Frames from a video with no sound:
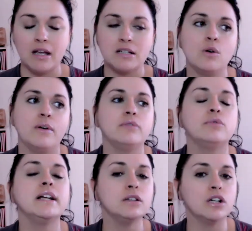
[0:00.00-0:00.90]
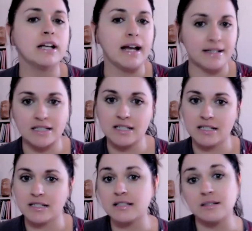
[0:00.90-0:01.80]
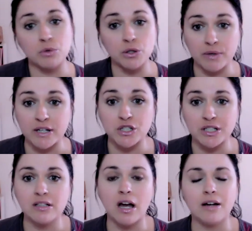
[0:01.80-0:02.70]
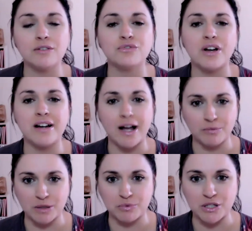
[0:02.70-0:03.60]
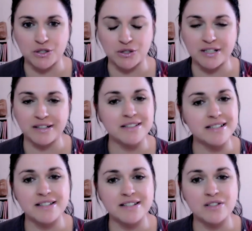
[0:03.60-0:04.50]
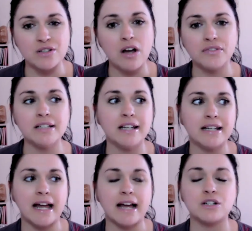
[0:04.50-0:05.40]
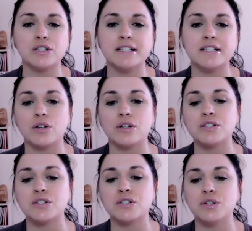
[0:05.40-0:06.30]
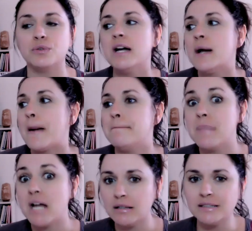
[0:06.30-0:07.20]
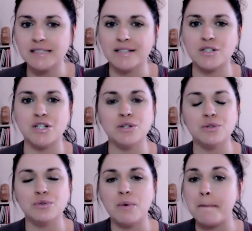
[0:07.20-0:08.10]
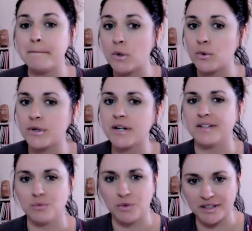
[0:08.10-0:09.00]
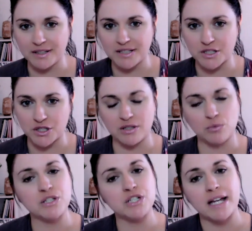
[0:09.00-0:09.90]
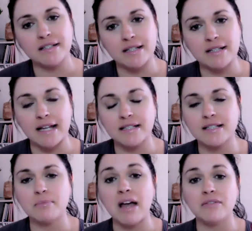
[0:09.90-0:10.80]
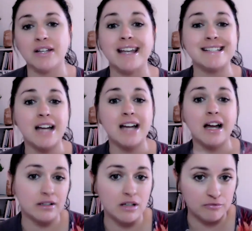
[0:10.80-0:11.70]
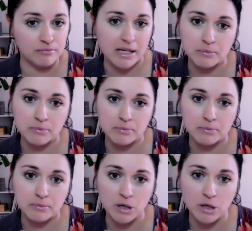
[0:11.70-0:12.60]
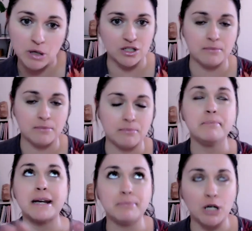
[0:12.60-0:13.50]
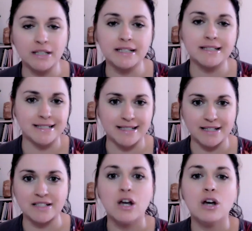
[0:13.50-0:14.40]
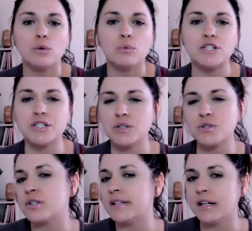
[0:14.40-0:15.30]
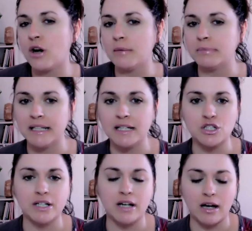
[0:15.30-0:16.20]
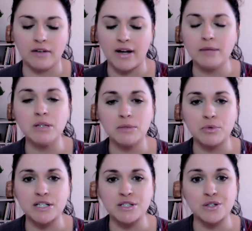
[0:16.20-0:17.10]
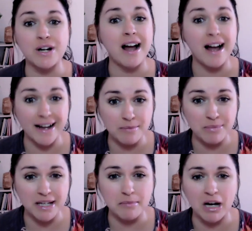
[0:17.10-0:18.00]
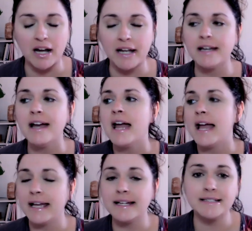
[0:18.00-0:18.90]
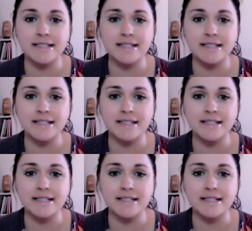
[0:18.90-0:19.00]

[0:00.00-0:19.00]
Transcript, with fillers: So if we look at statistics and progression of high blood pressure illnesses, often it actually starts to meld into more than one condition, which end up, ends up having a title of metabolic, uh, metabolic disease, which is usually a combination of high blood pressure, a high BMI, and